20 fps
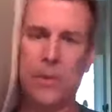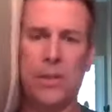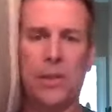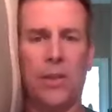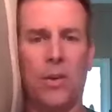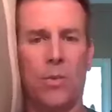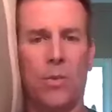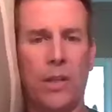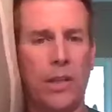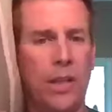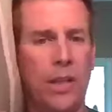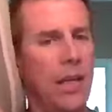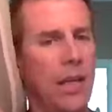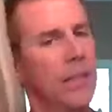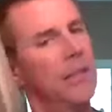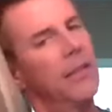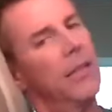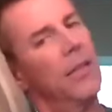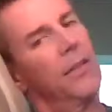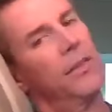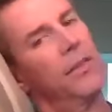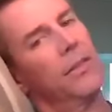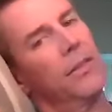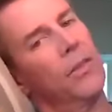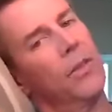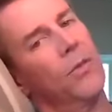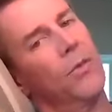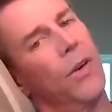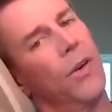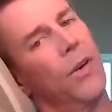and you don't want your head tilting
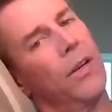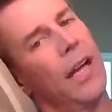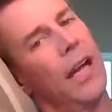too far